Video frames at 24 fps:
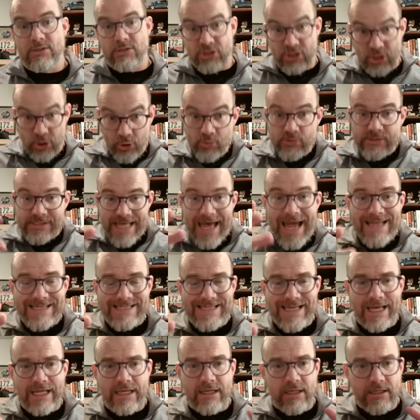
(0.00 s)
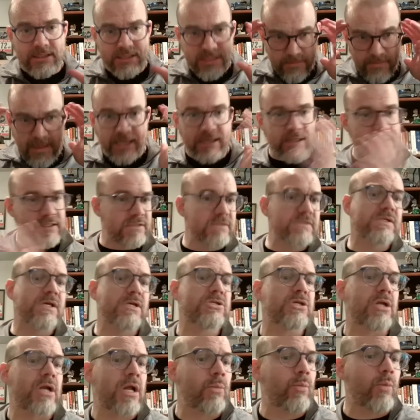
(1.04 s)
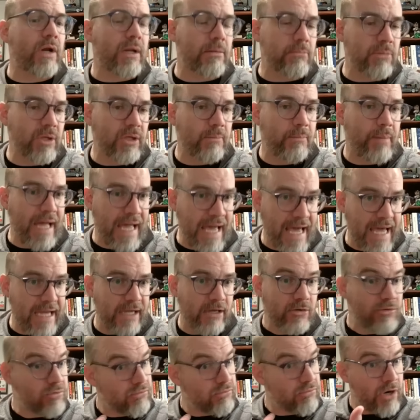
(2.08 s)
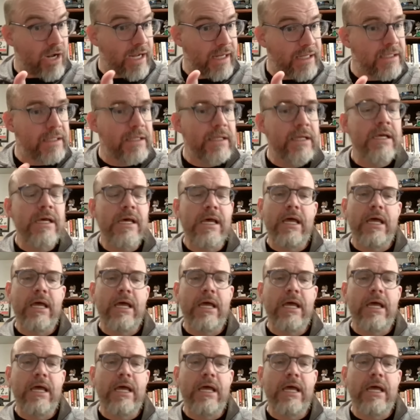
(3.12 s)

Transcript: use that data to make a decision on what I'm going to pack, right?